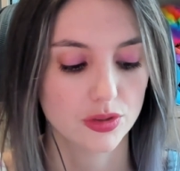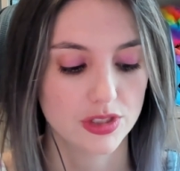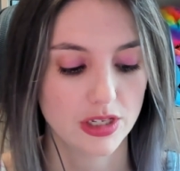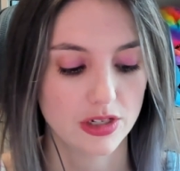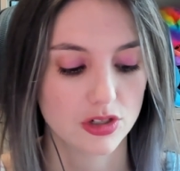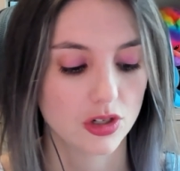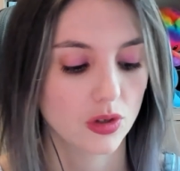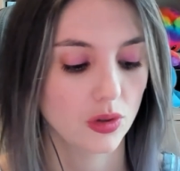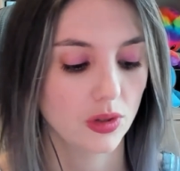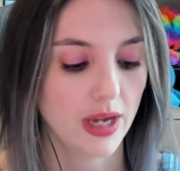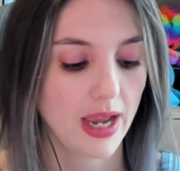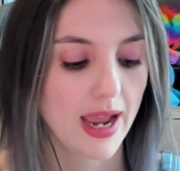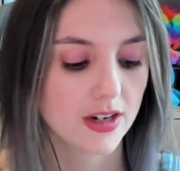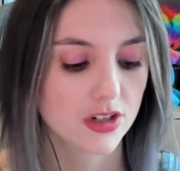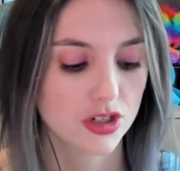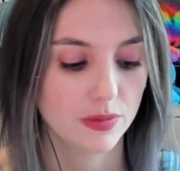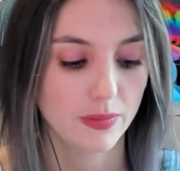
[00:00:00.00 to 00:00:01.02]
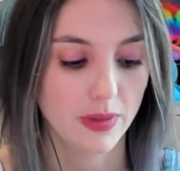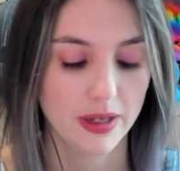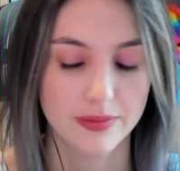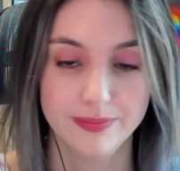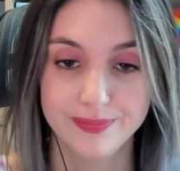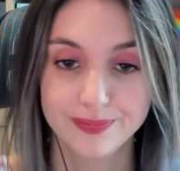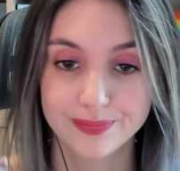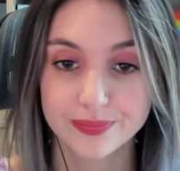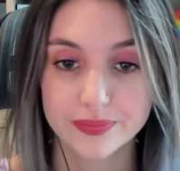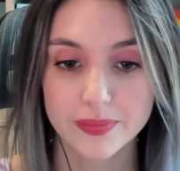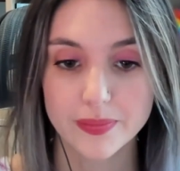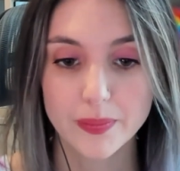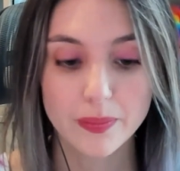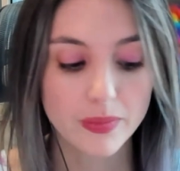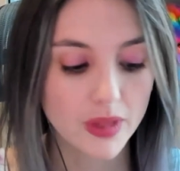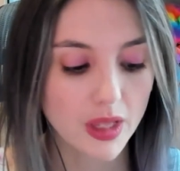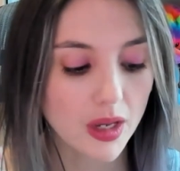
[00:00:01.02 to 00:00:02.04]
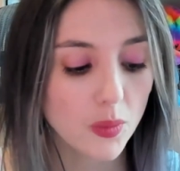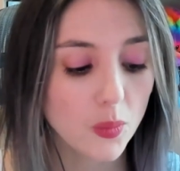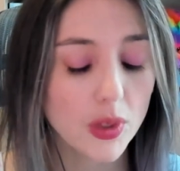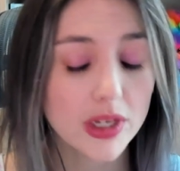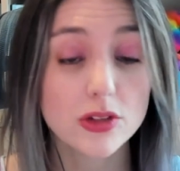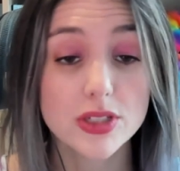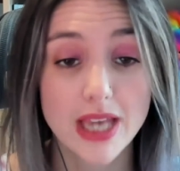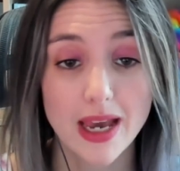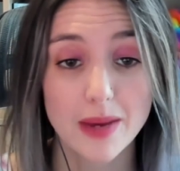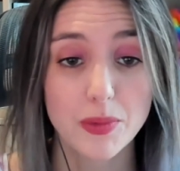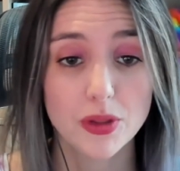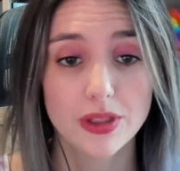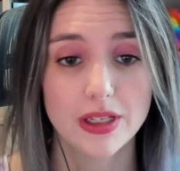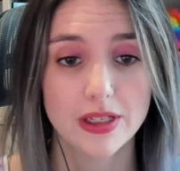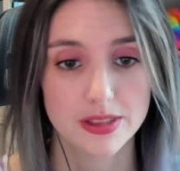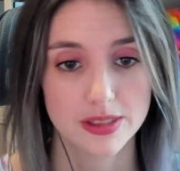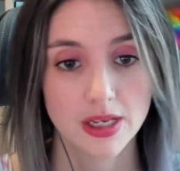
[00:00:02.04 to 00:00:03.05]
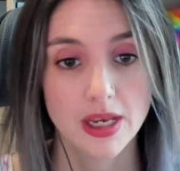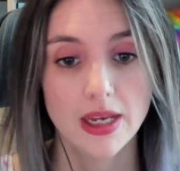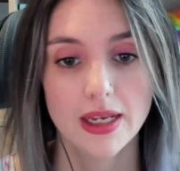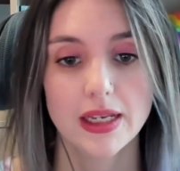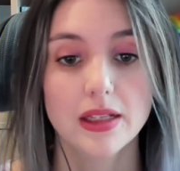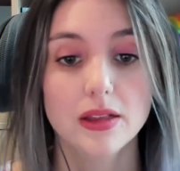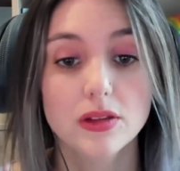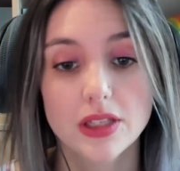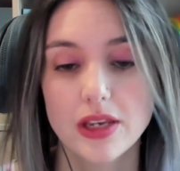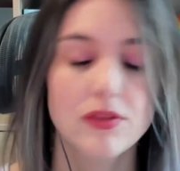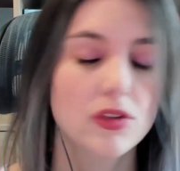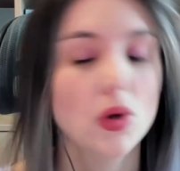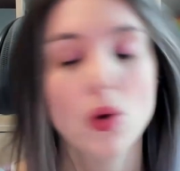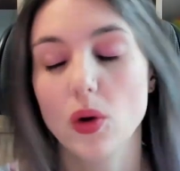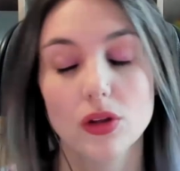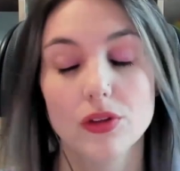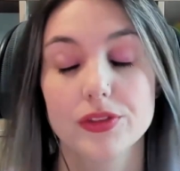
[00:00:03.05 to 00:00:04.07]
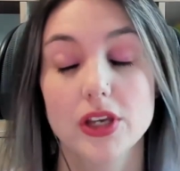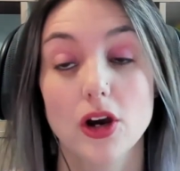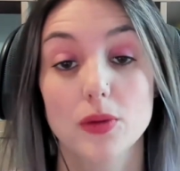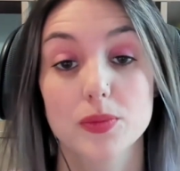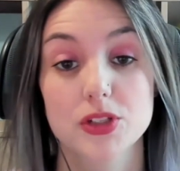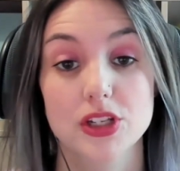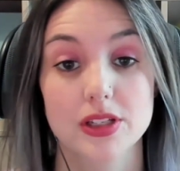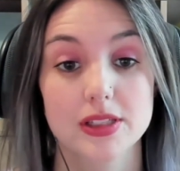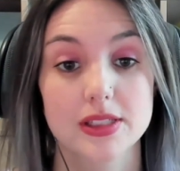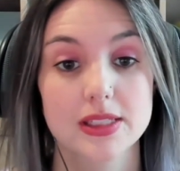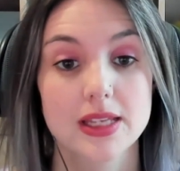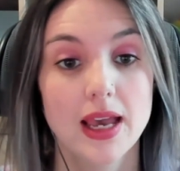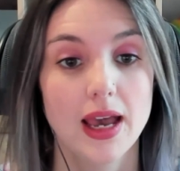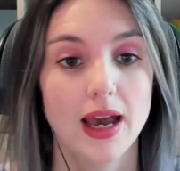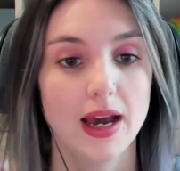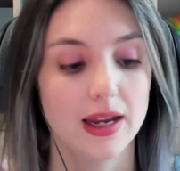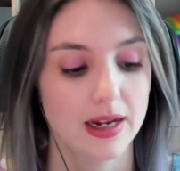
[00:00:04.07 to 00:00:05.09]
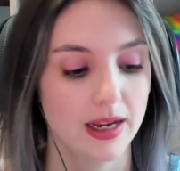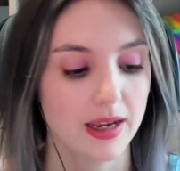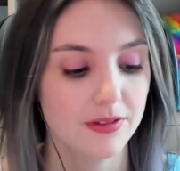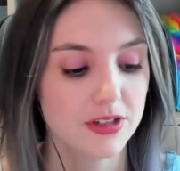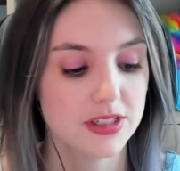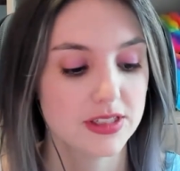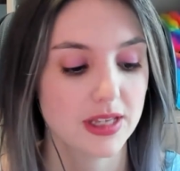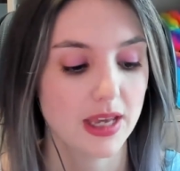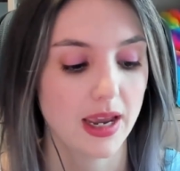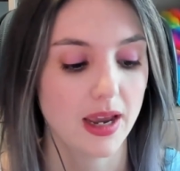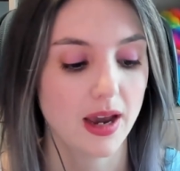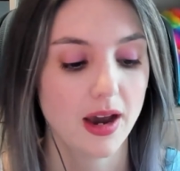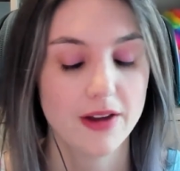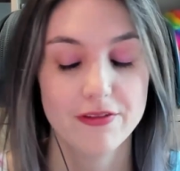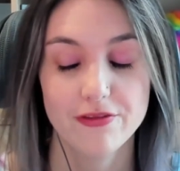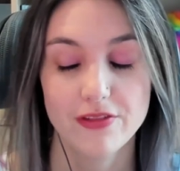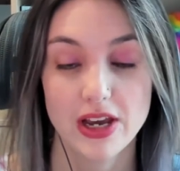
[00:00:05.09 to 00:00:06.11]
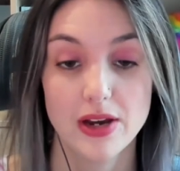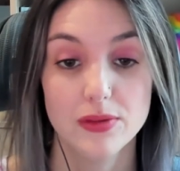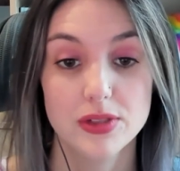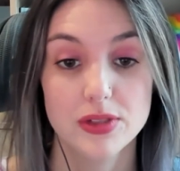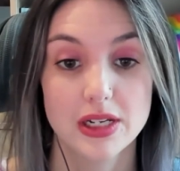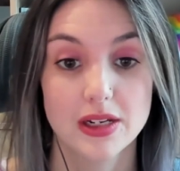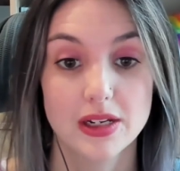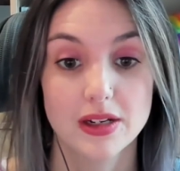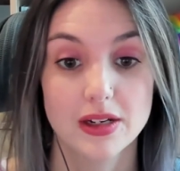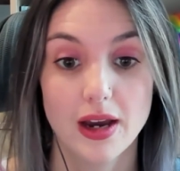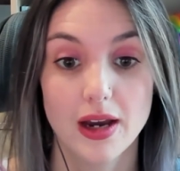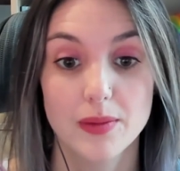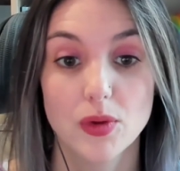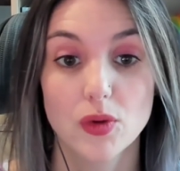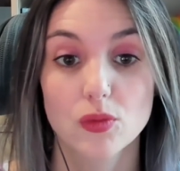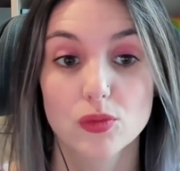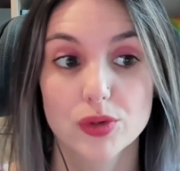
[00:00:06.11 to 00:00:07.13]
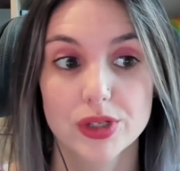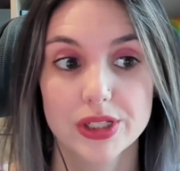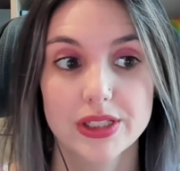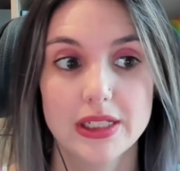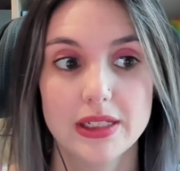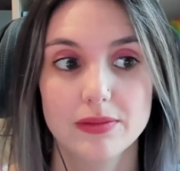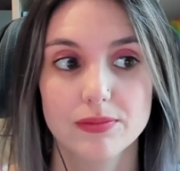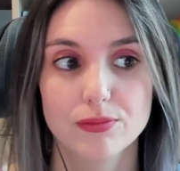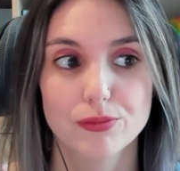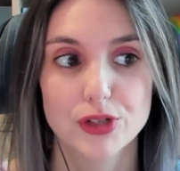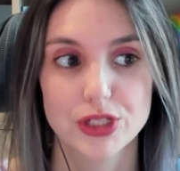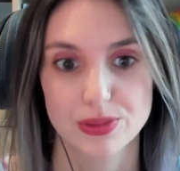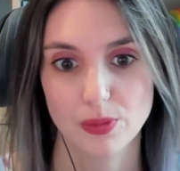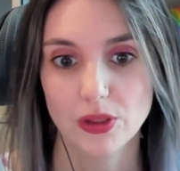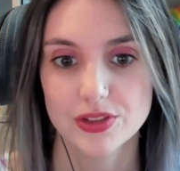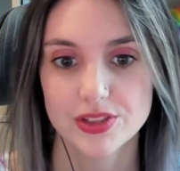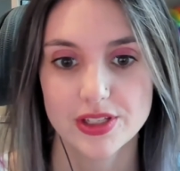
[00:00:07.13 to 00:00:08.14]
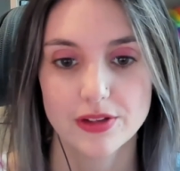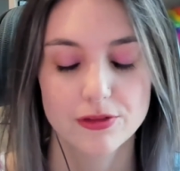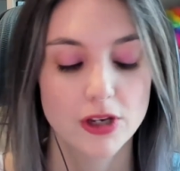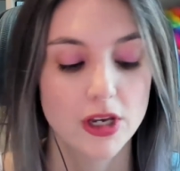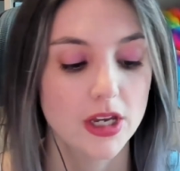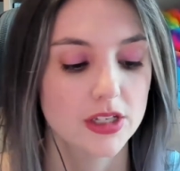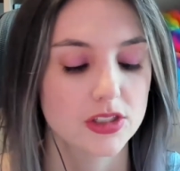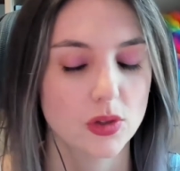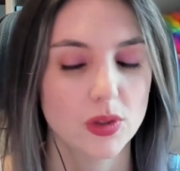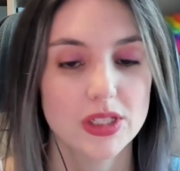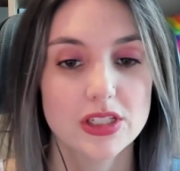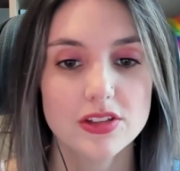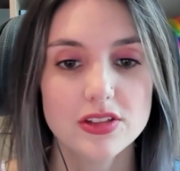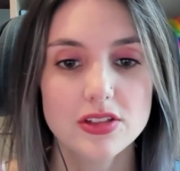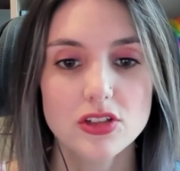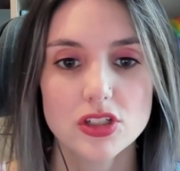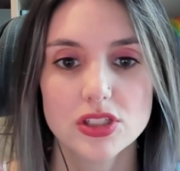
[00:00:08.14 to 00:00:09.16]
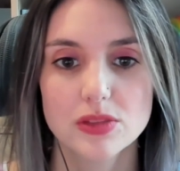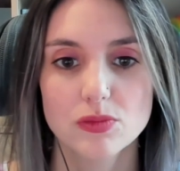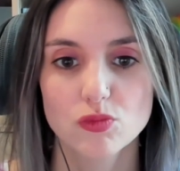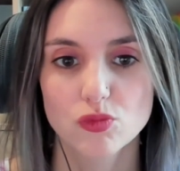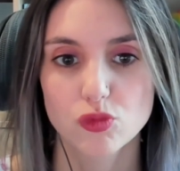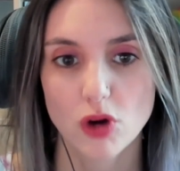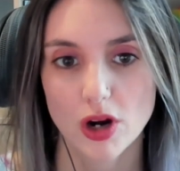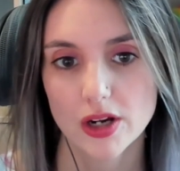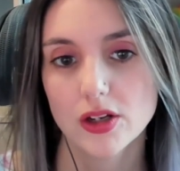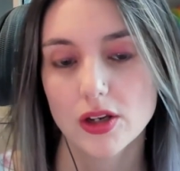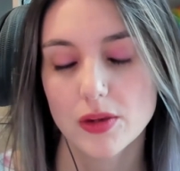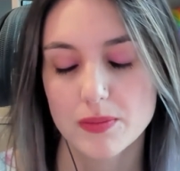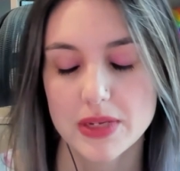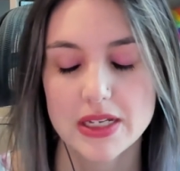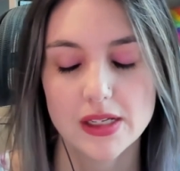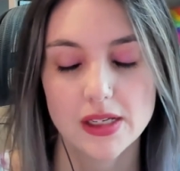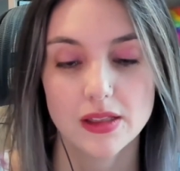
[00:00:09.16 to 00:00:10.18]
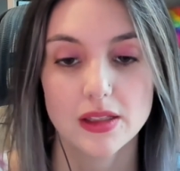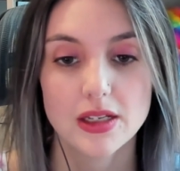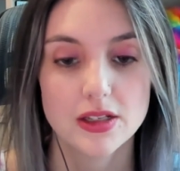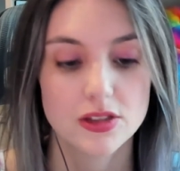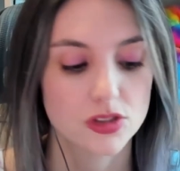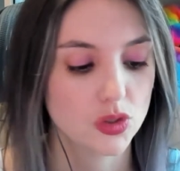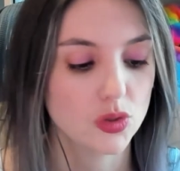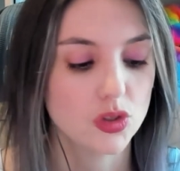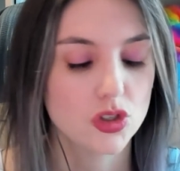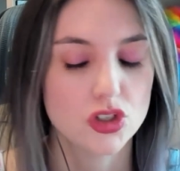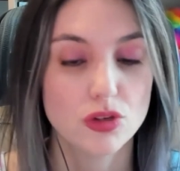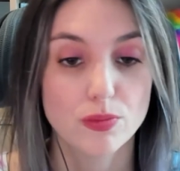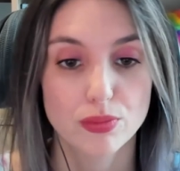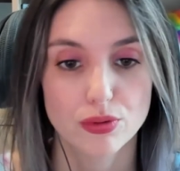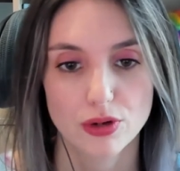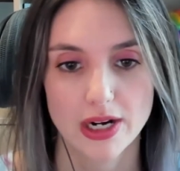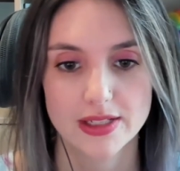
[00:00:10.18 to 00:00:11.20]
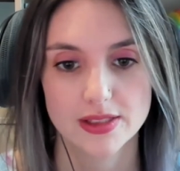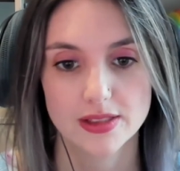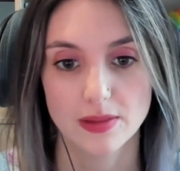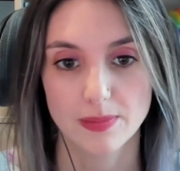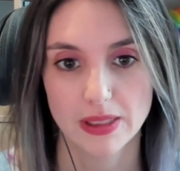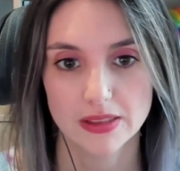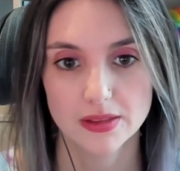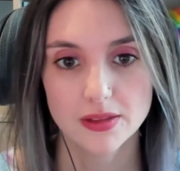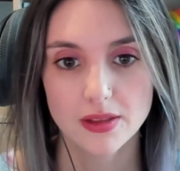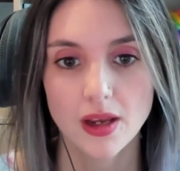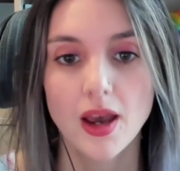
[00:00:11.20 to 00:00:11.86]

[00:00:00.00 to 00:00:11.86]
Center called Action Button. And when you tap on this, it'll give you all of the options. And I have to say, I found it um, really responsive. So it doesn't just run immediately as soon as you press the button.